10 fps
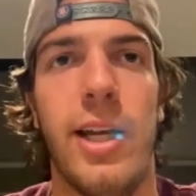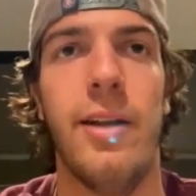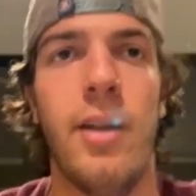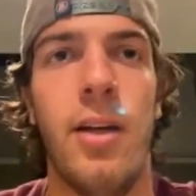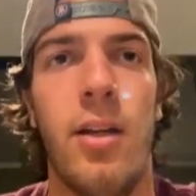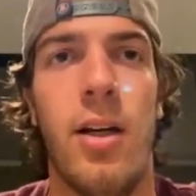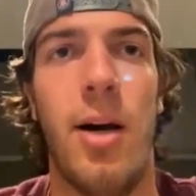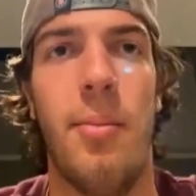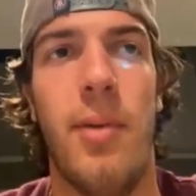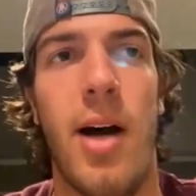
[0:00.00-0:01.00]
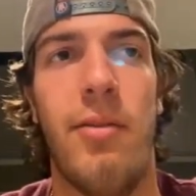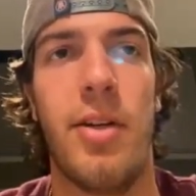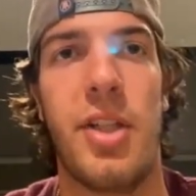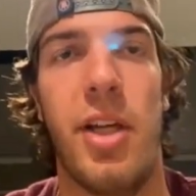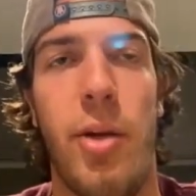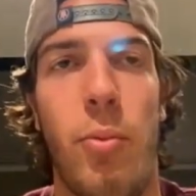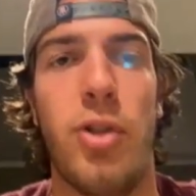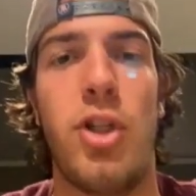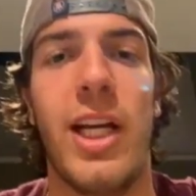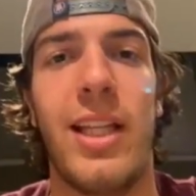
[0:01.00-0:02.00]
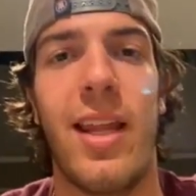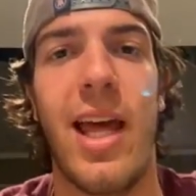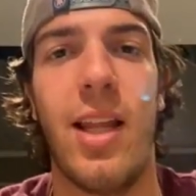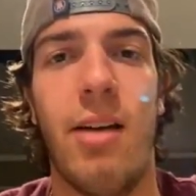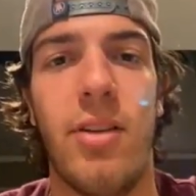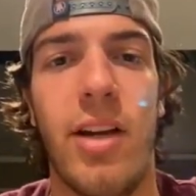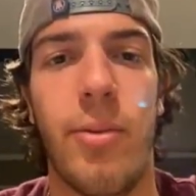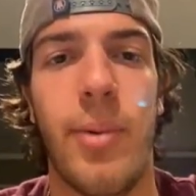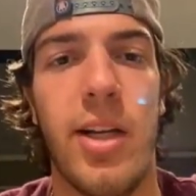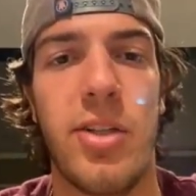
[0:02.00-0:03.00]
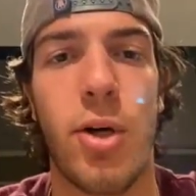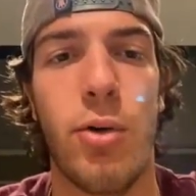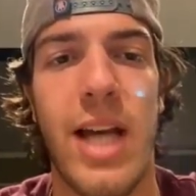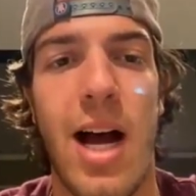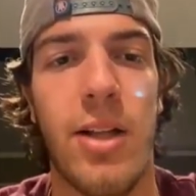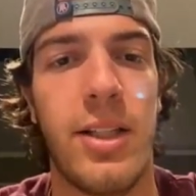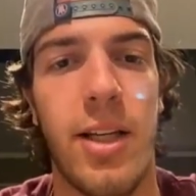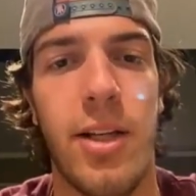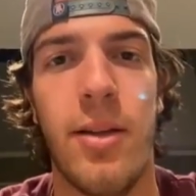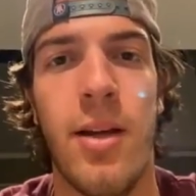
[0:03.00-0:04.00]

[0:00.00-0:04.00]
And obviously, once you get to that level, everybody's so talented.